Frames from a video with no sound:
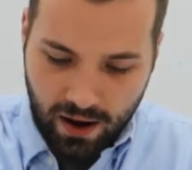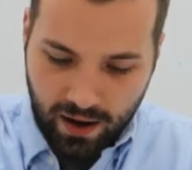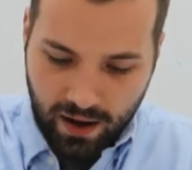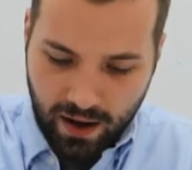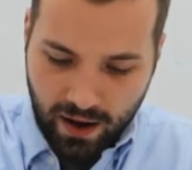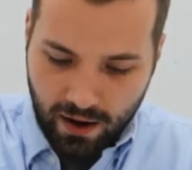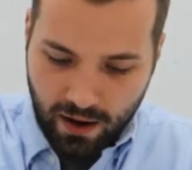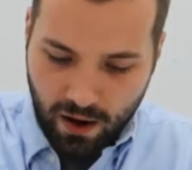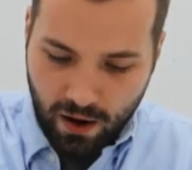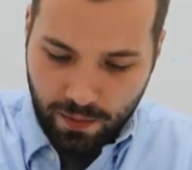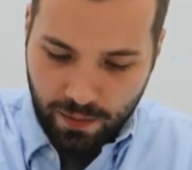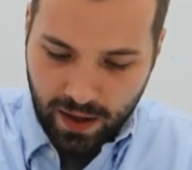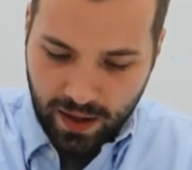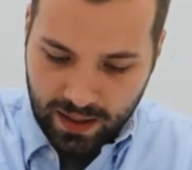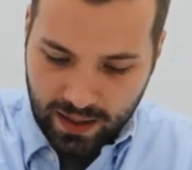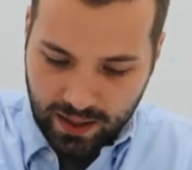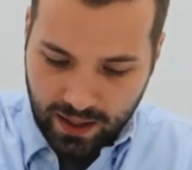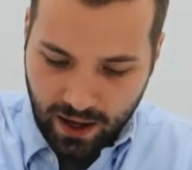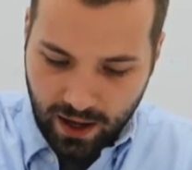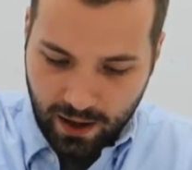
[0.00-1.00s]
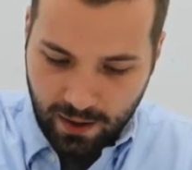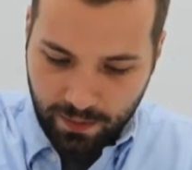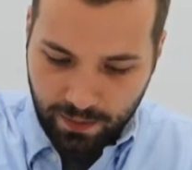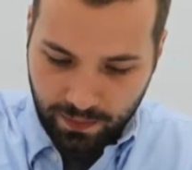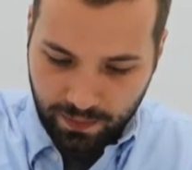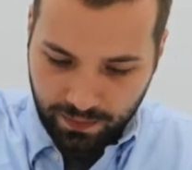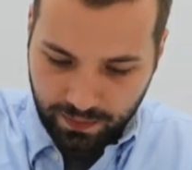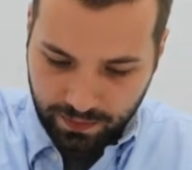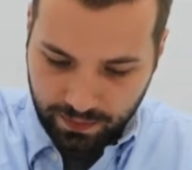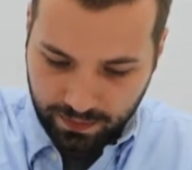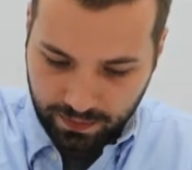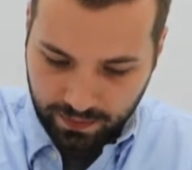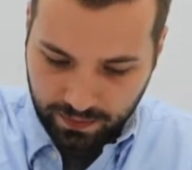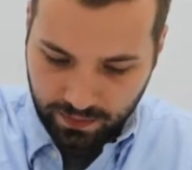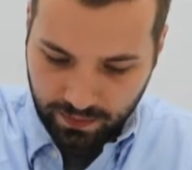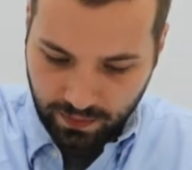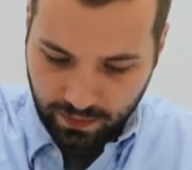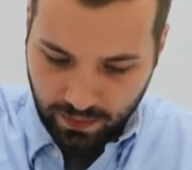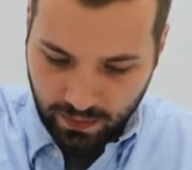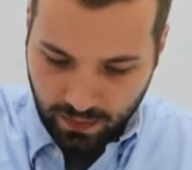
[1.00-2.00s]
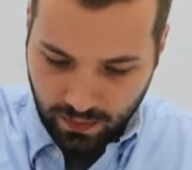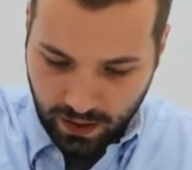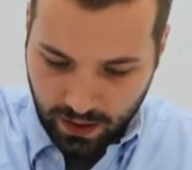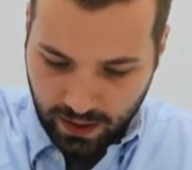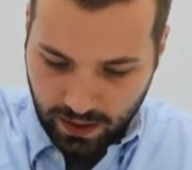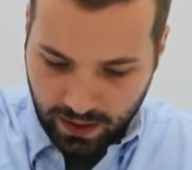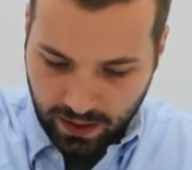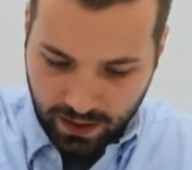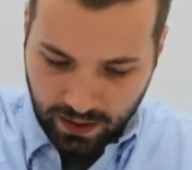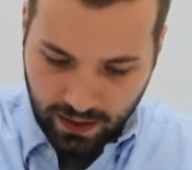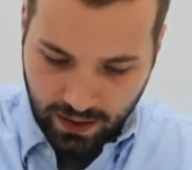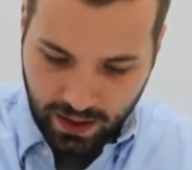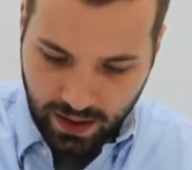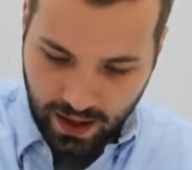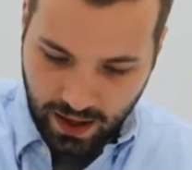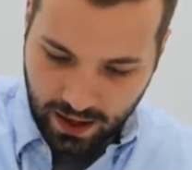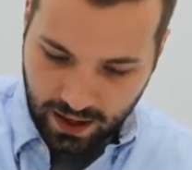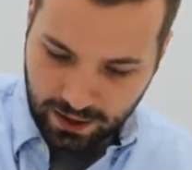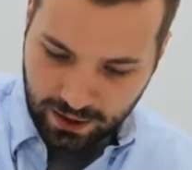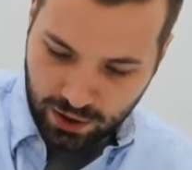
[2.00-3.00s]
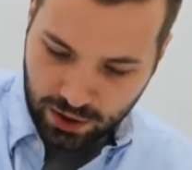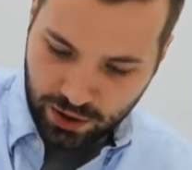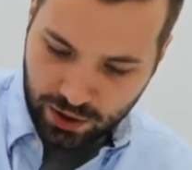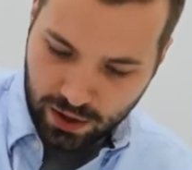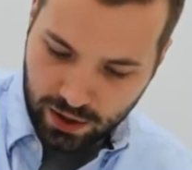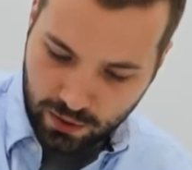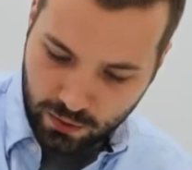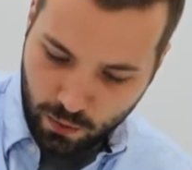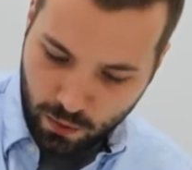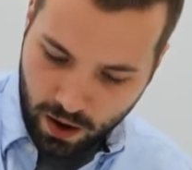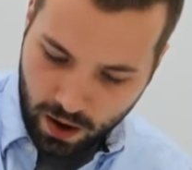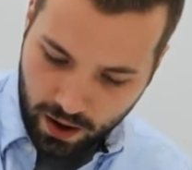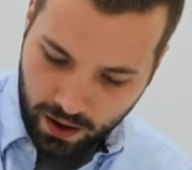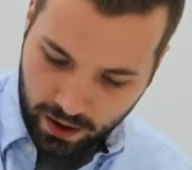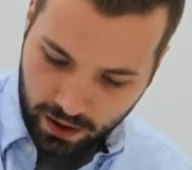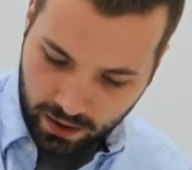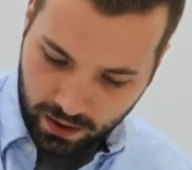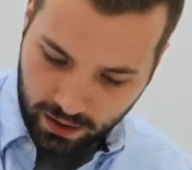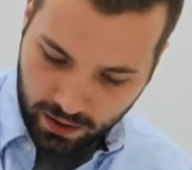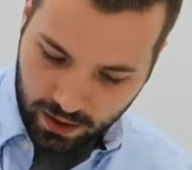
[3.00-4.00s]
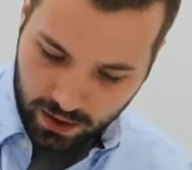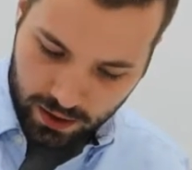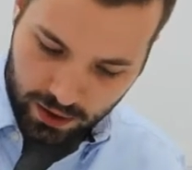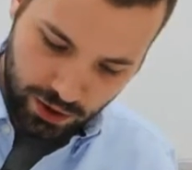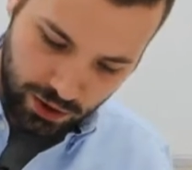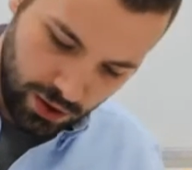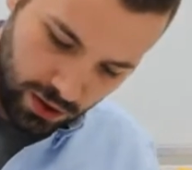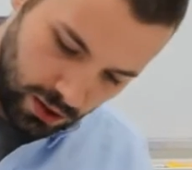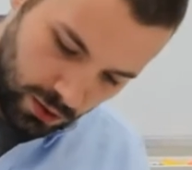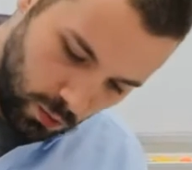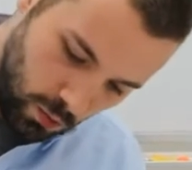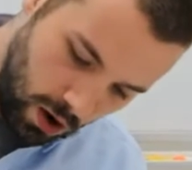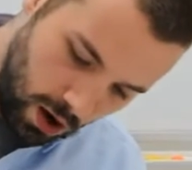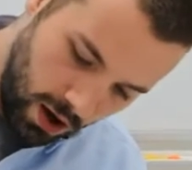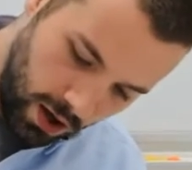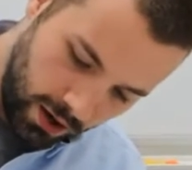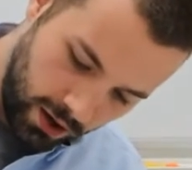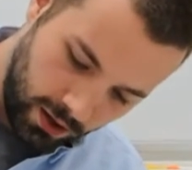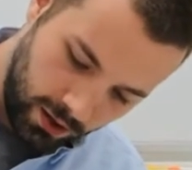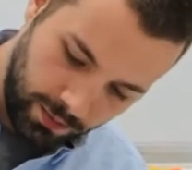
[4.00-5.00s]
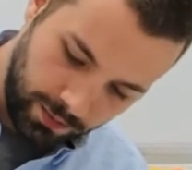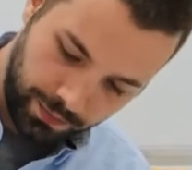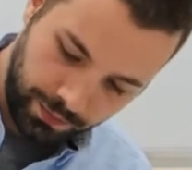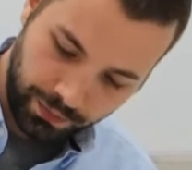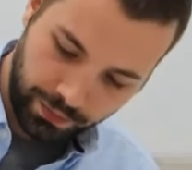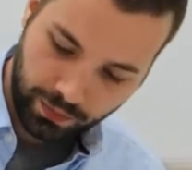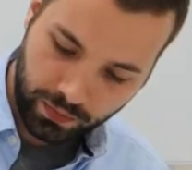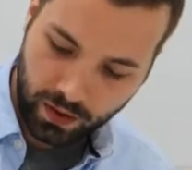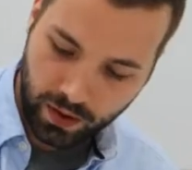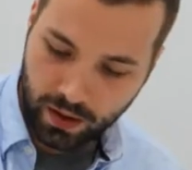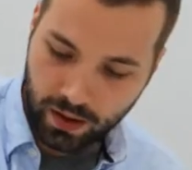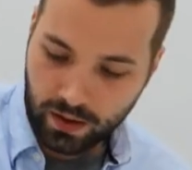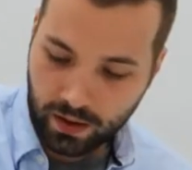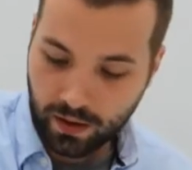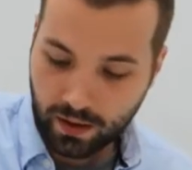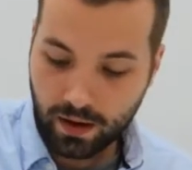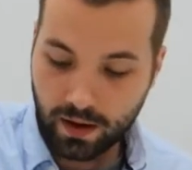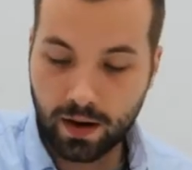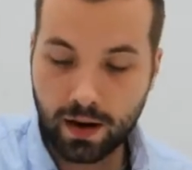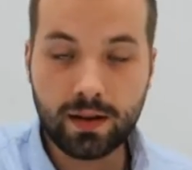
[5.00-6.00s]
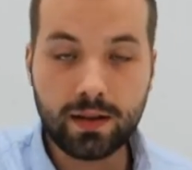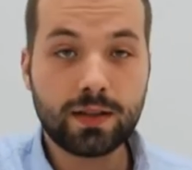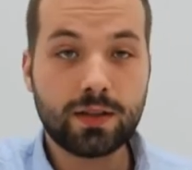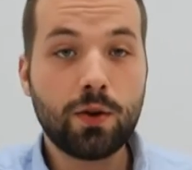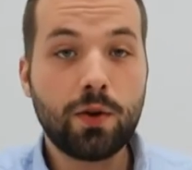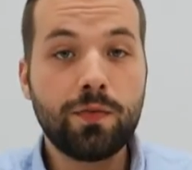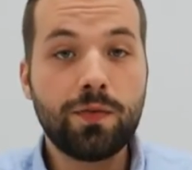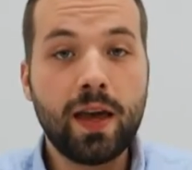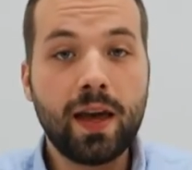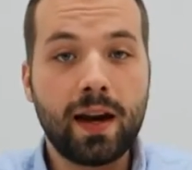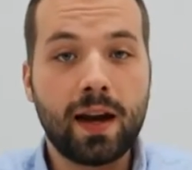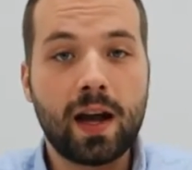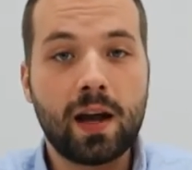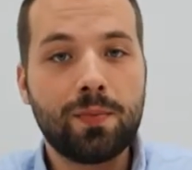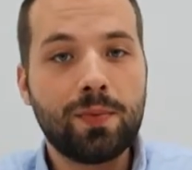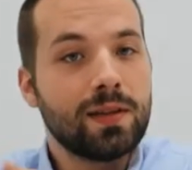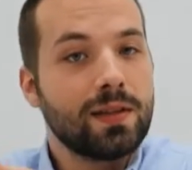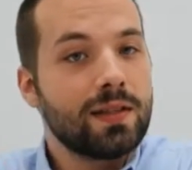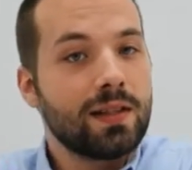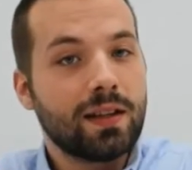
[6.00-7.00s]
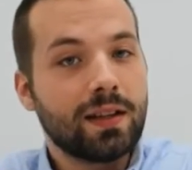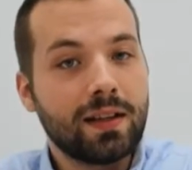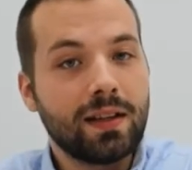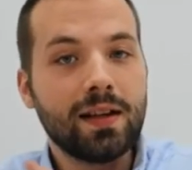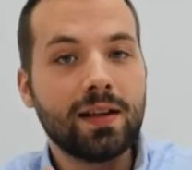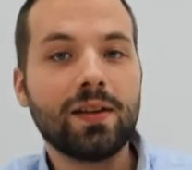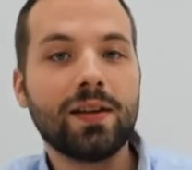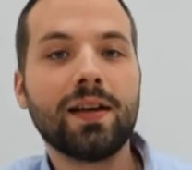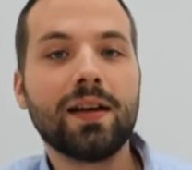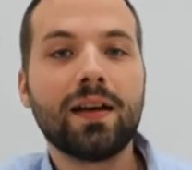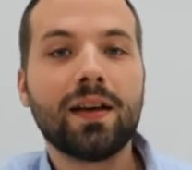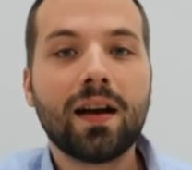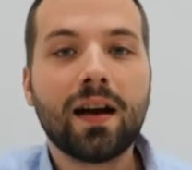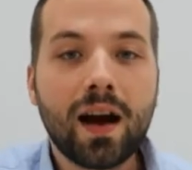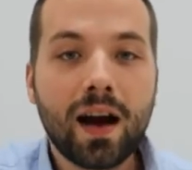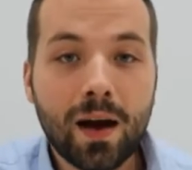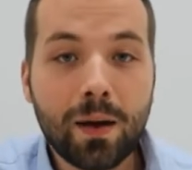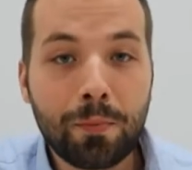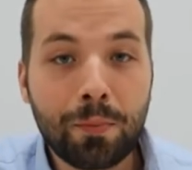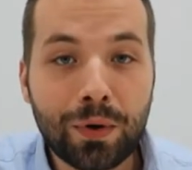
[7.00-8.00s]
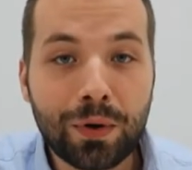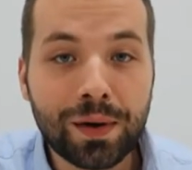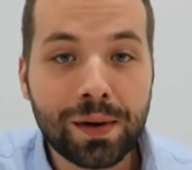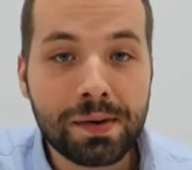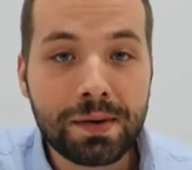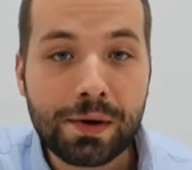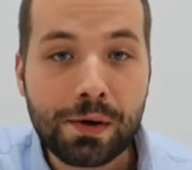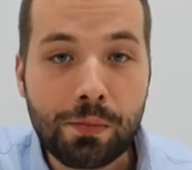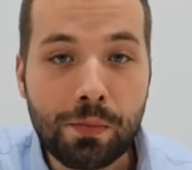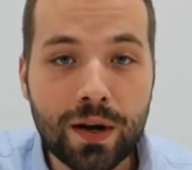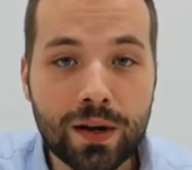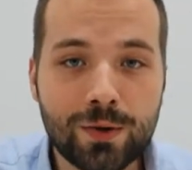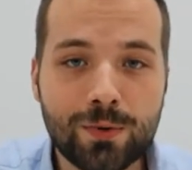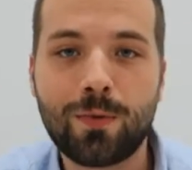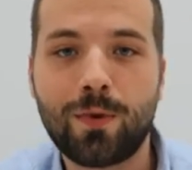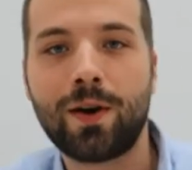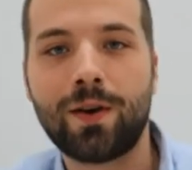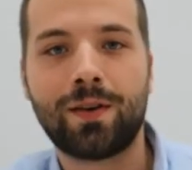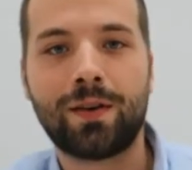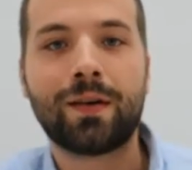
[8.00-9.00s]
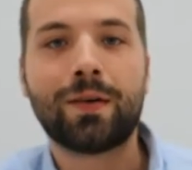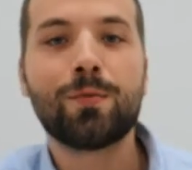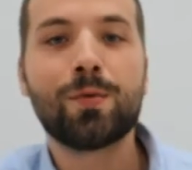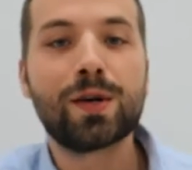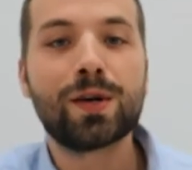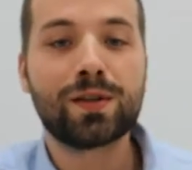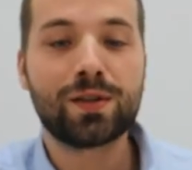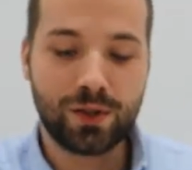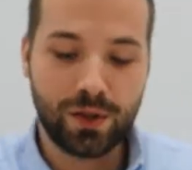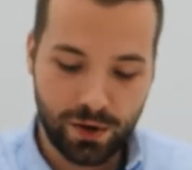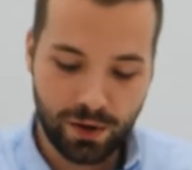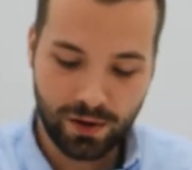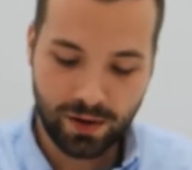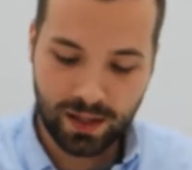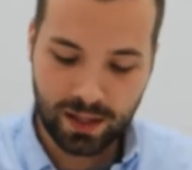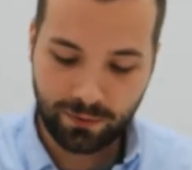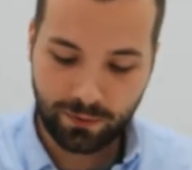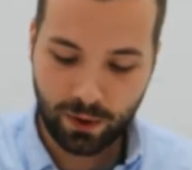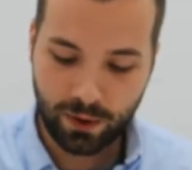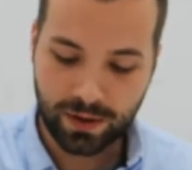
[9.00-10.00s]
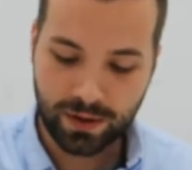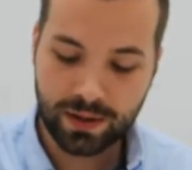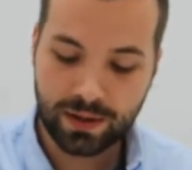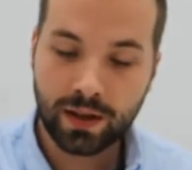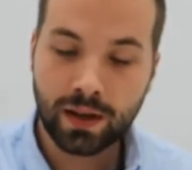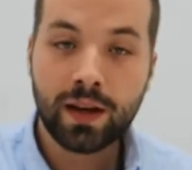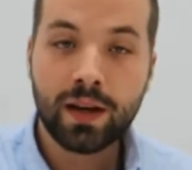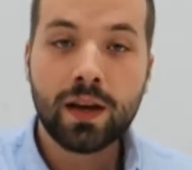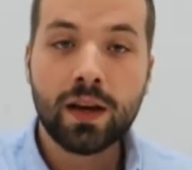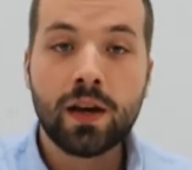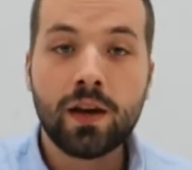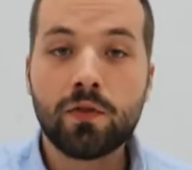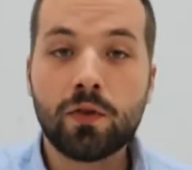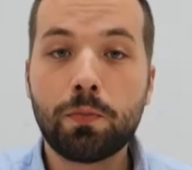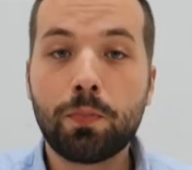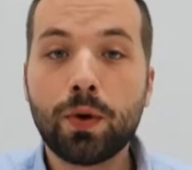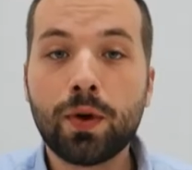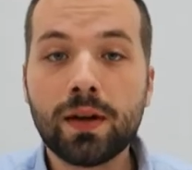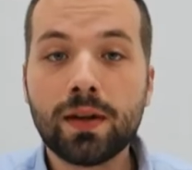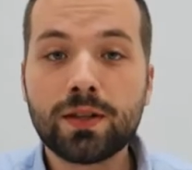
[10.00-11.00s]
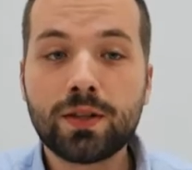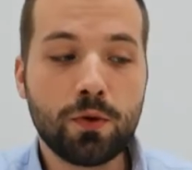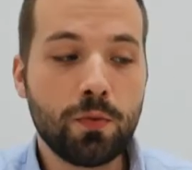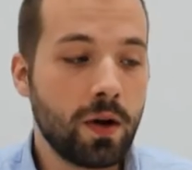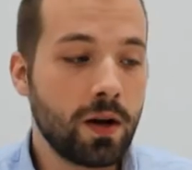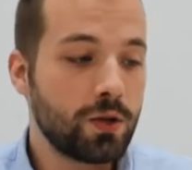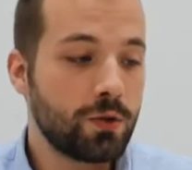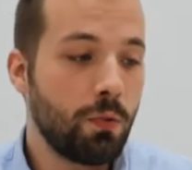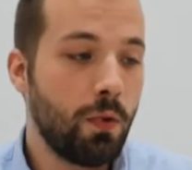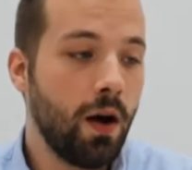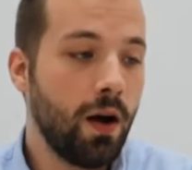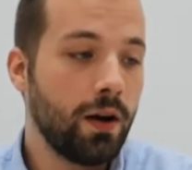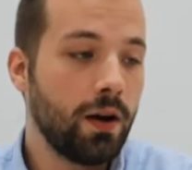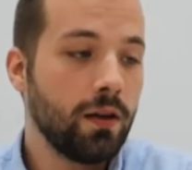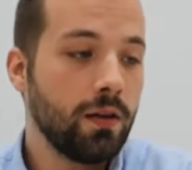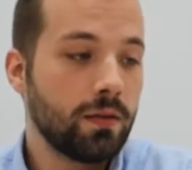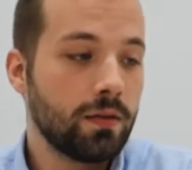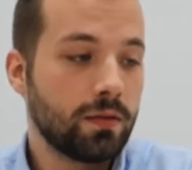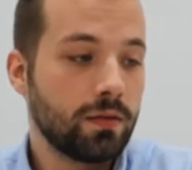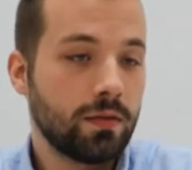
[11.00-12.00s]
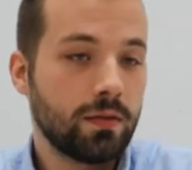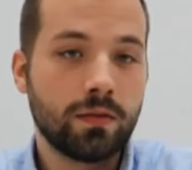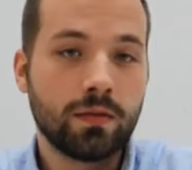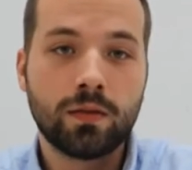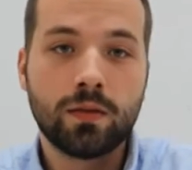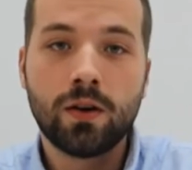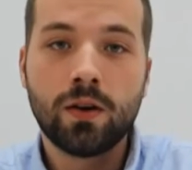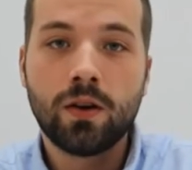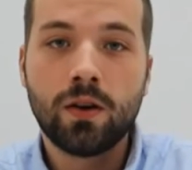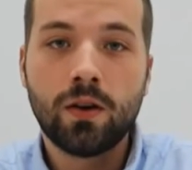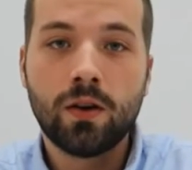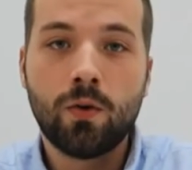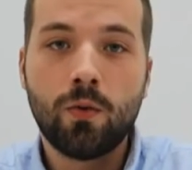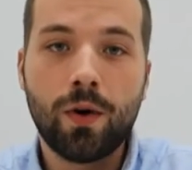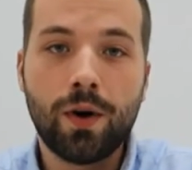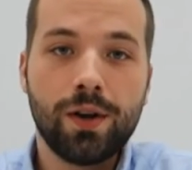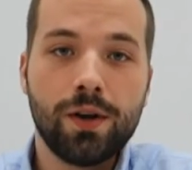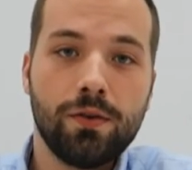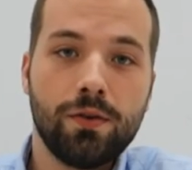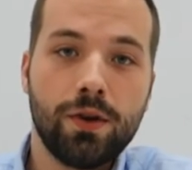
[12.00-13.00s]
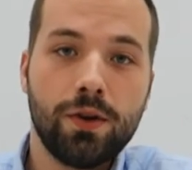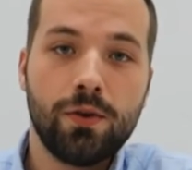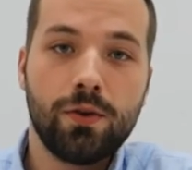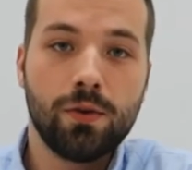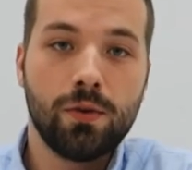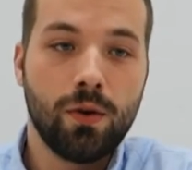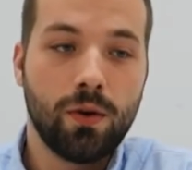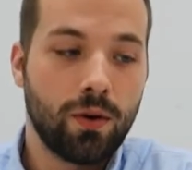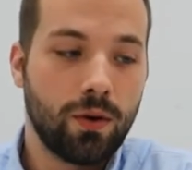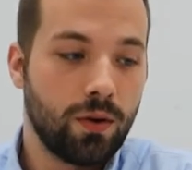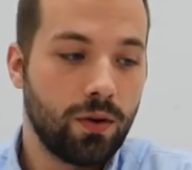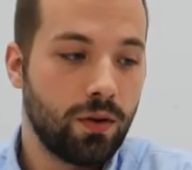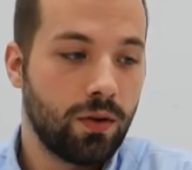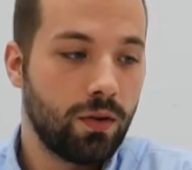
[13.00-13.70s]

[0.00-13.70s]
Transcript: got it all mixed up. Yeah, it's just water. It's just water. All right, so if that happens, clearly I put in too much water. Wanted to show you this first. If you put in too much water, what do?